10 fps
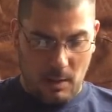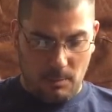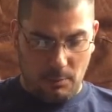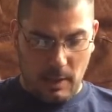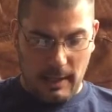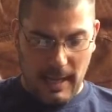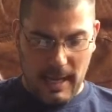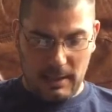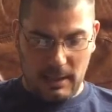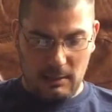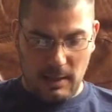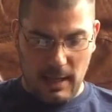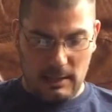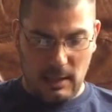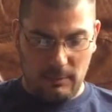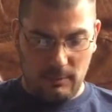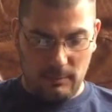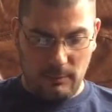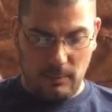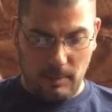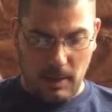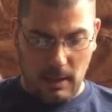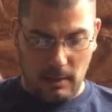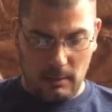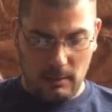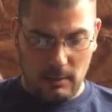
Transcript: Brian had to get to the headset from the pilot.